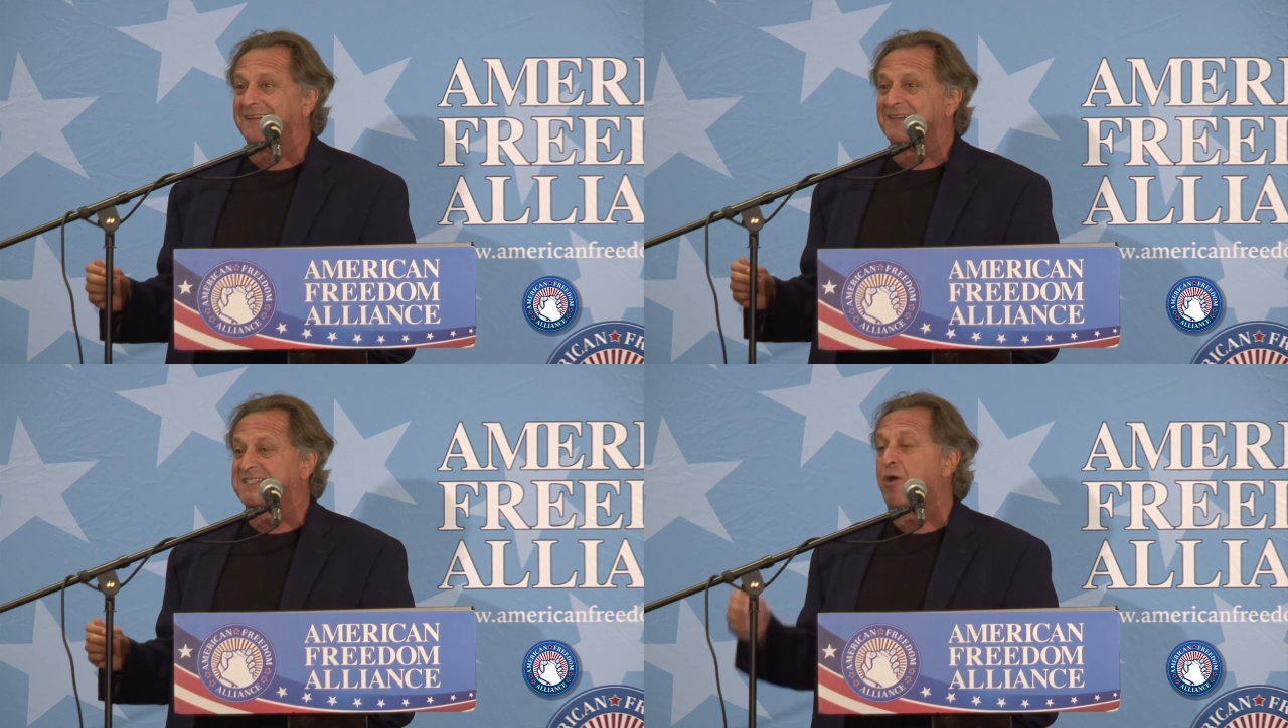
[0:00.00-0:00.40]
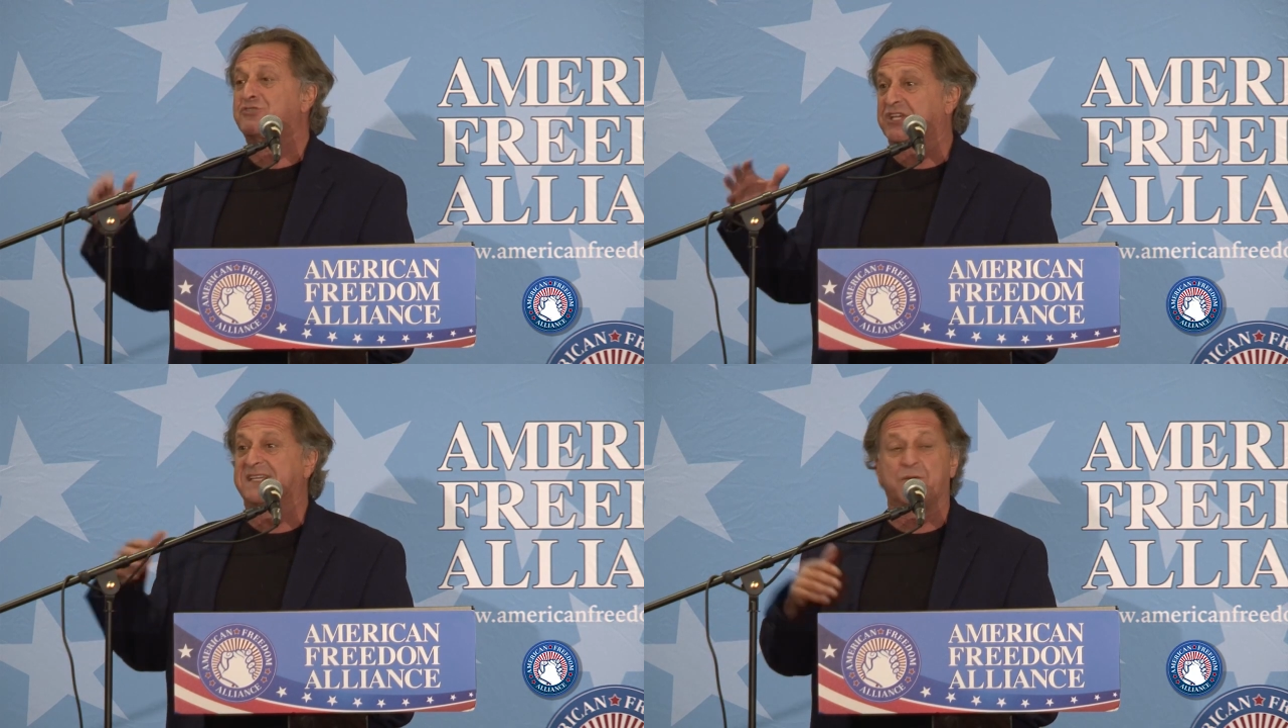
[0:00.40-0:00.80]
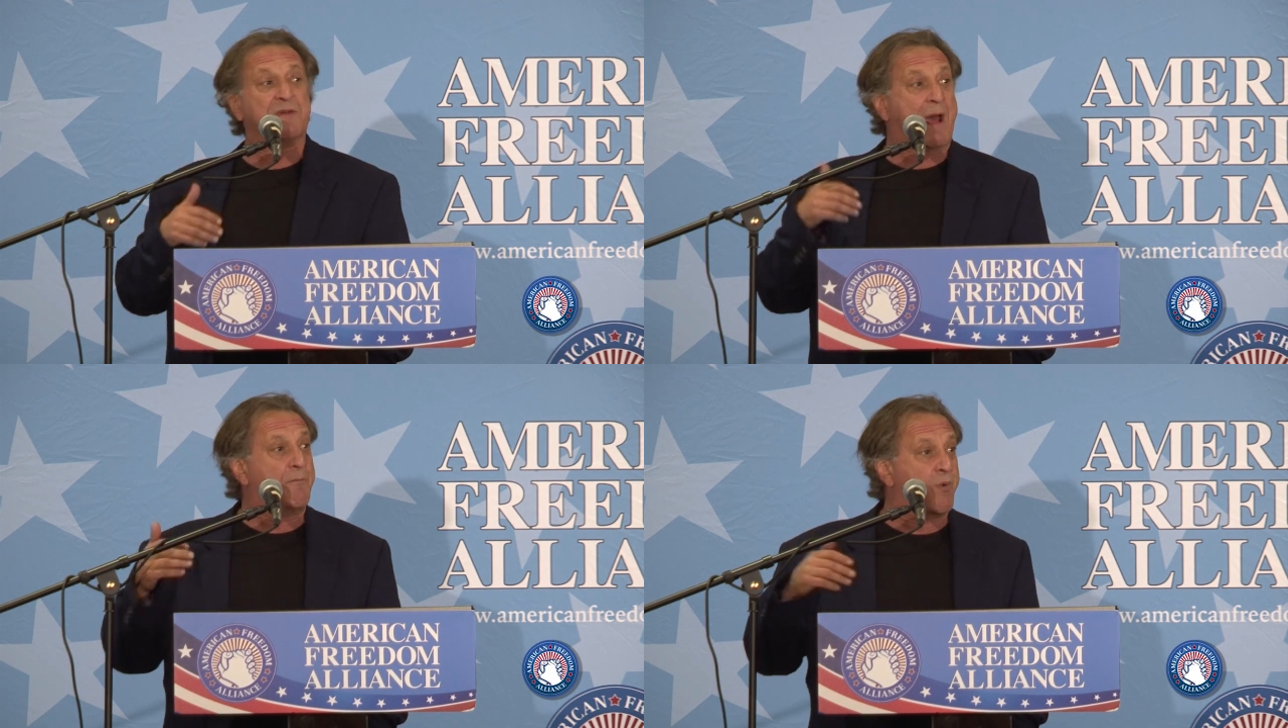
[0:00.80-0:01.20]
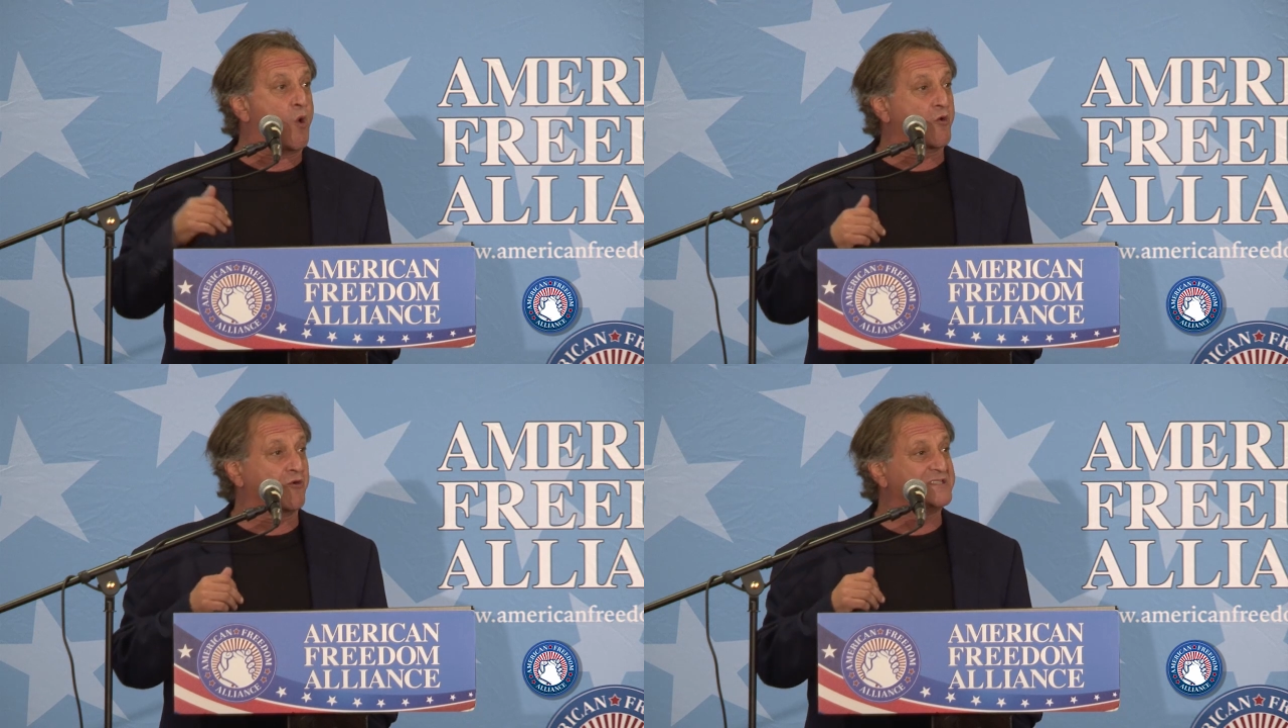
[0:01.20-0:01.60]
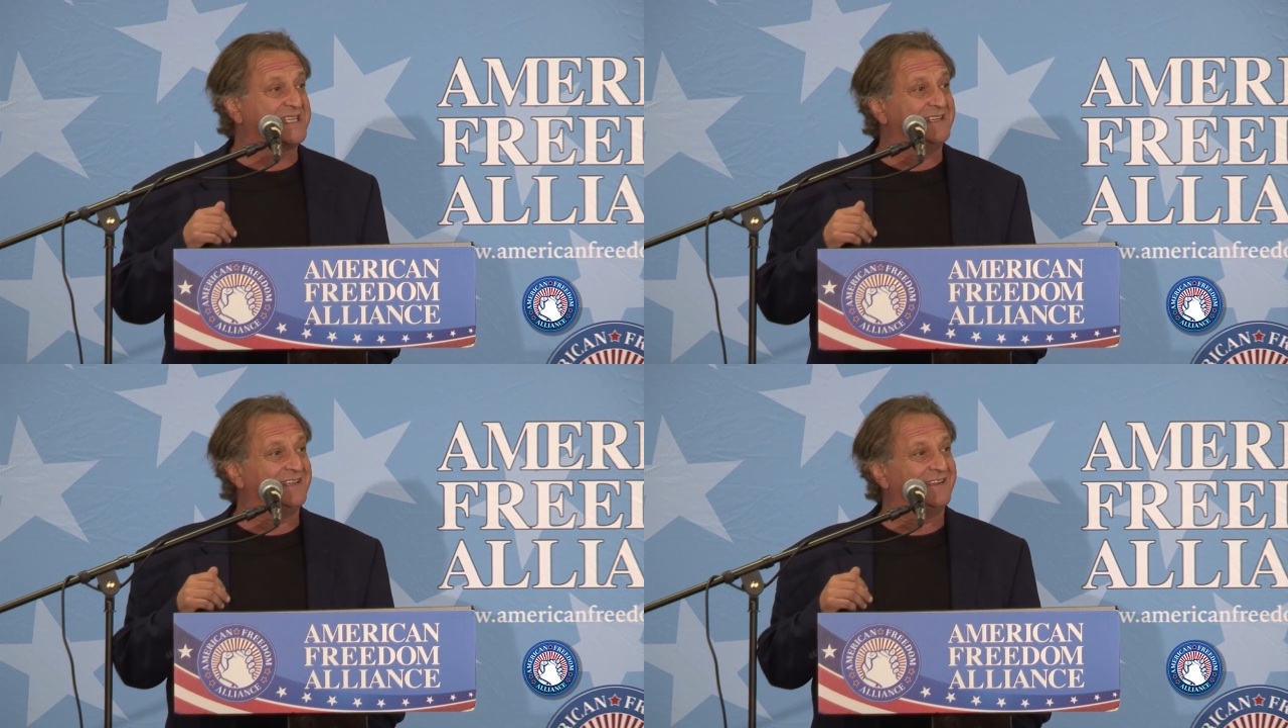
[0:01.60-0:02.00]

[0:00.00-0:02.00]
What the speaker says: socialism without borders,